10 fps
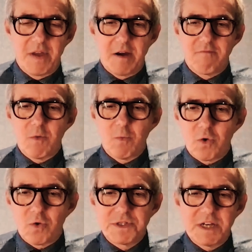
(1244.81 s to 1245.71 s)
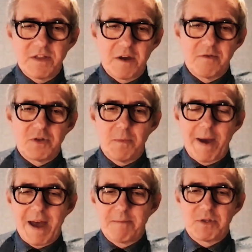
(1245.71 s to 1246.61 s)
are rewarding those who
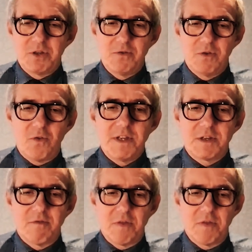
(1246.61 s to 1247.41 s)
perhaps do loiter